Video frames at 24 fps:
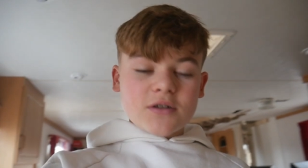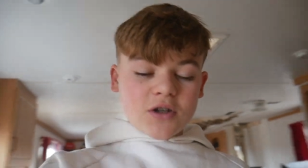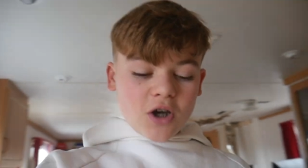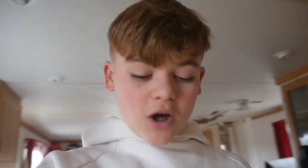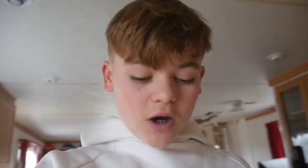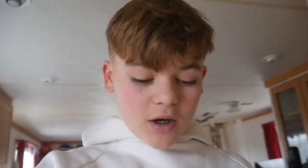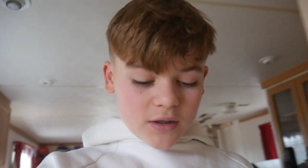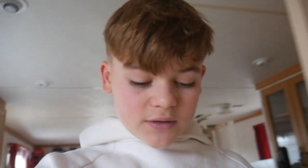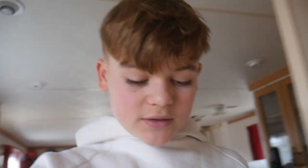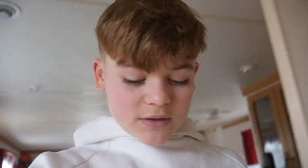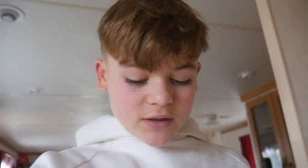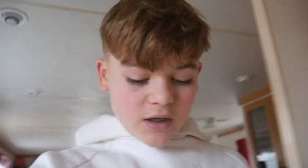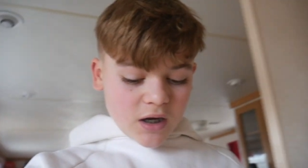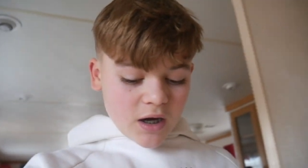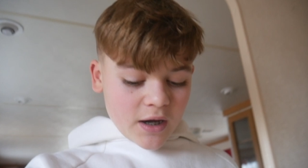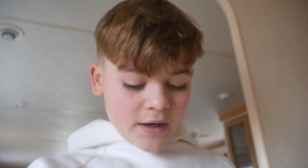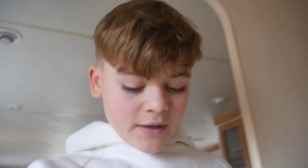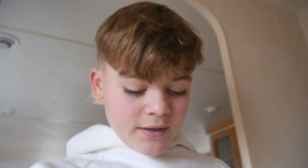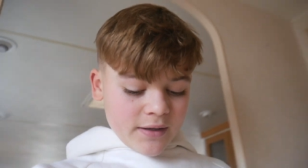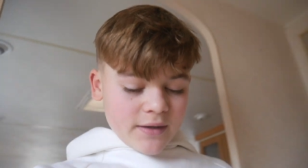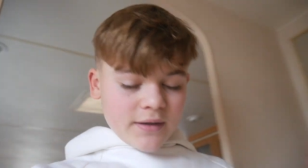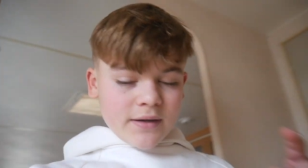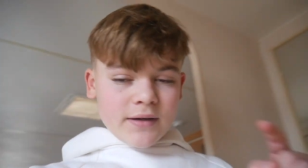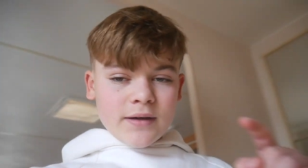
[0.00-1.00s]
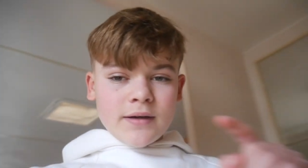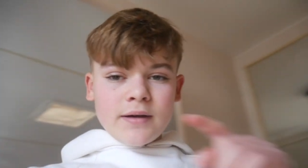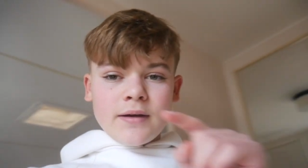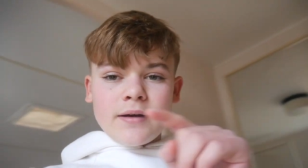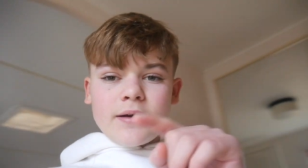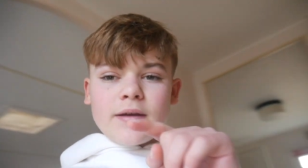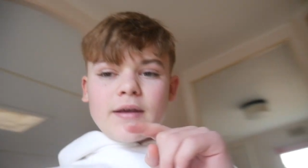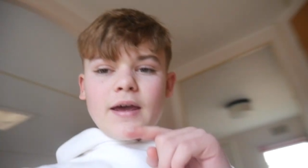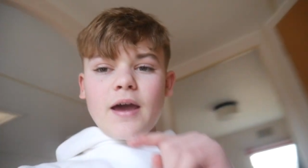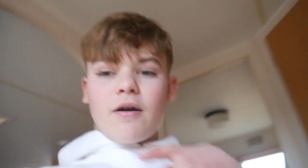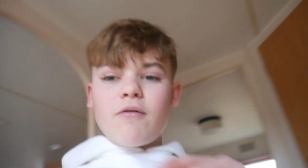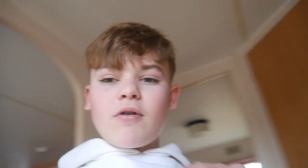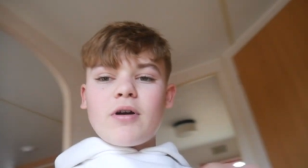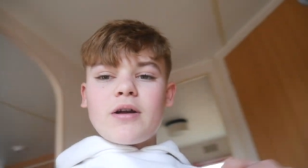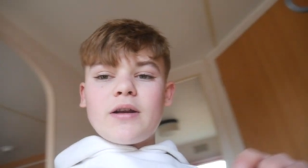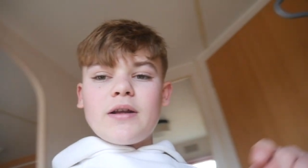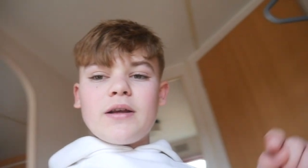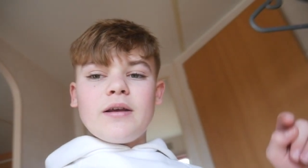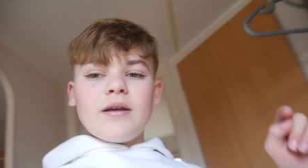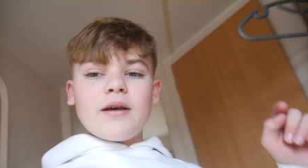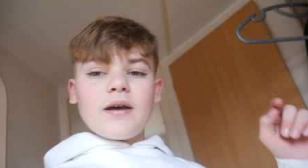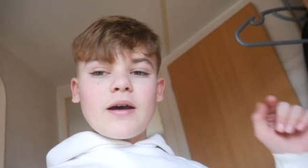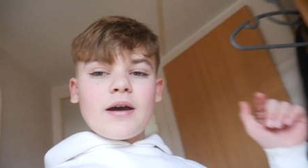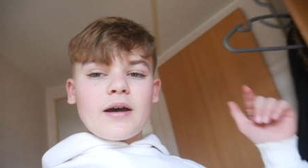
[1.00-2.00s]
Go outside, get
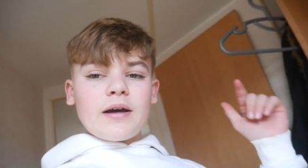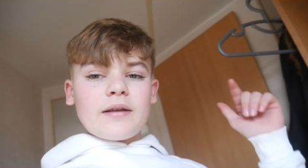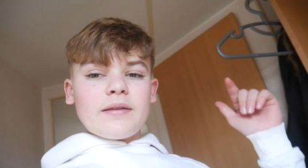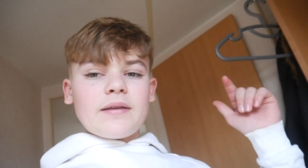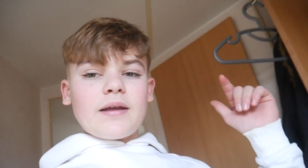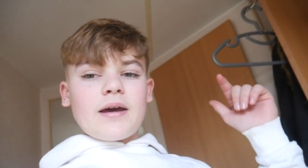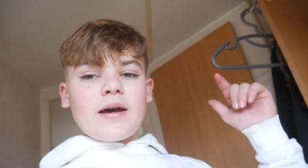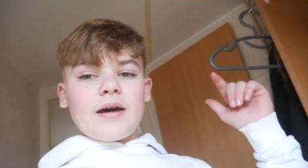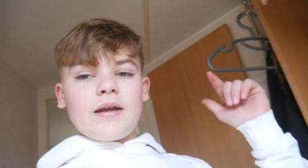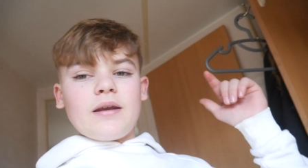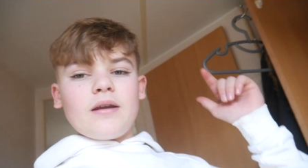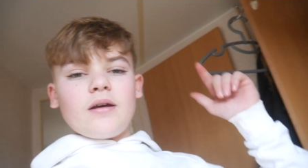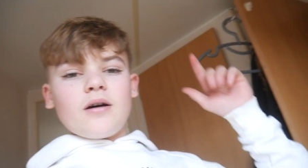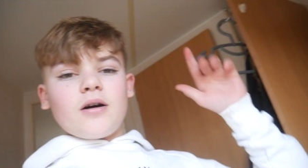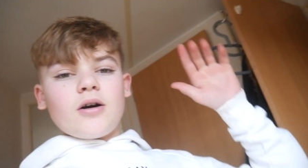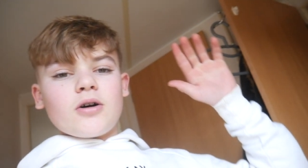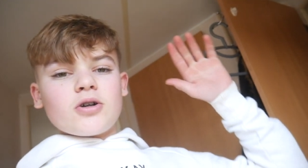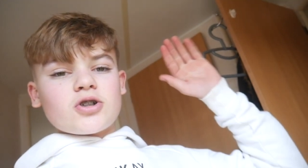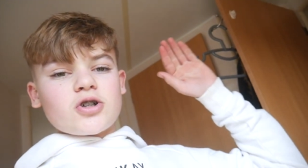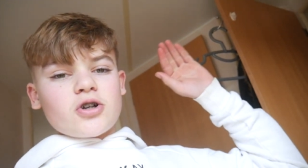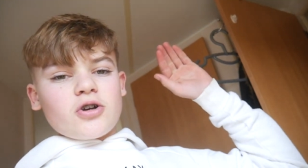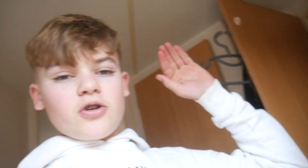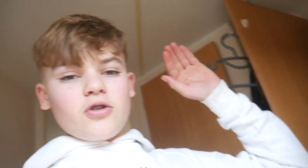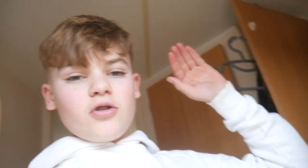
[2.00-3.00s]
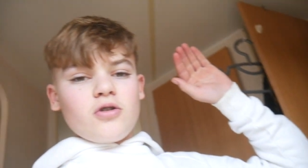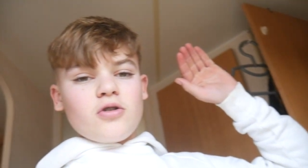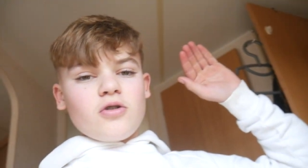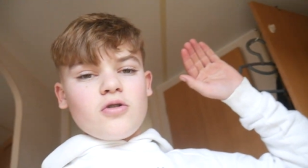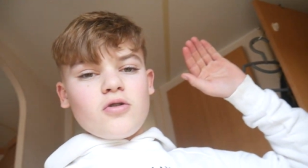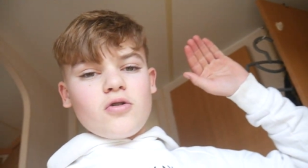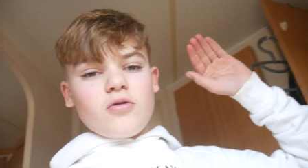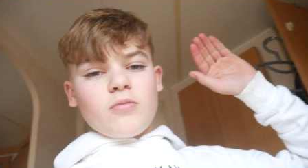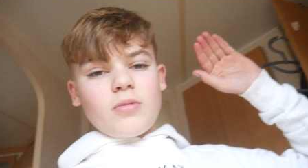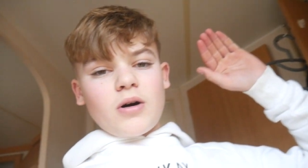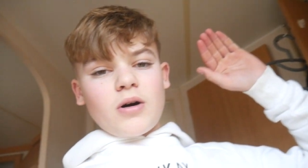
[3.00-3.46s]
ready, and then I'll show you the new